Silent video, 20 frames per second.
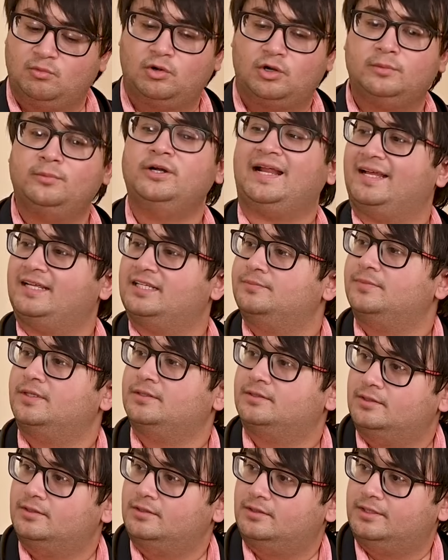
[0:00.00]
What about
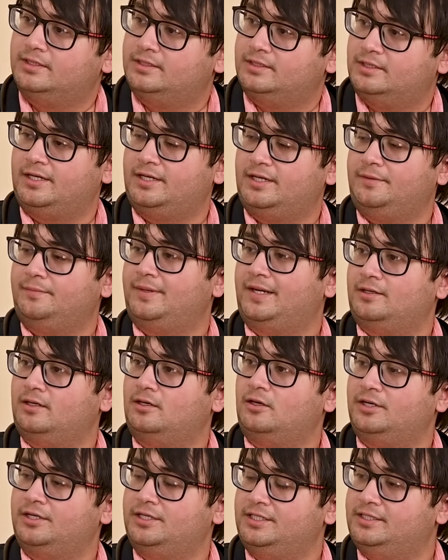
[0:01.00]
asthma, sir? Is it any
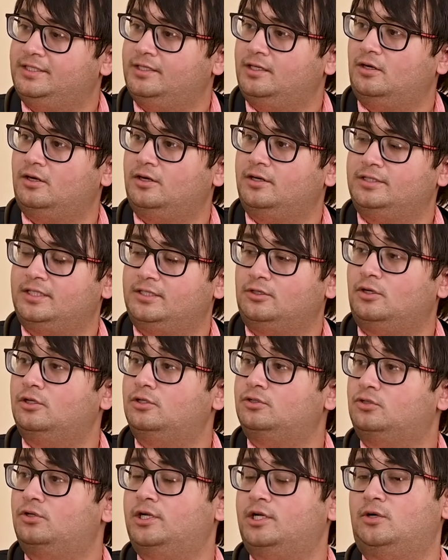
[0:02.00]
better or easier, or is it
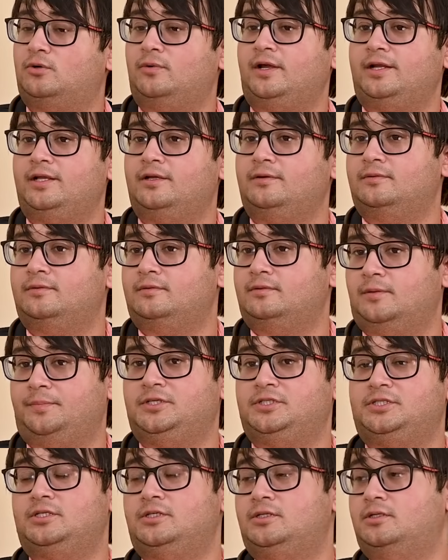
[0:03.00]
also requiring
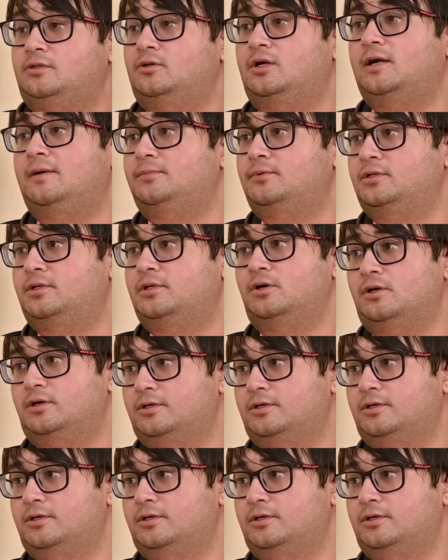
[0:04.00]
the patient to come to the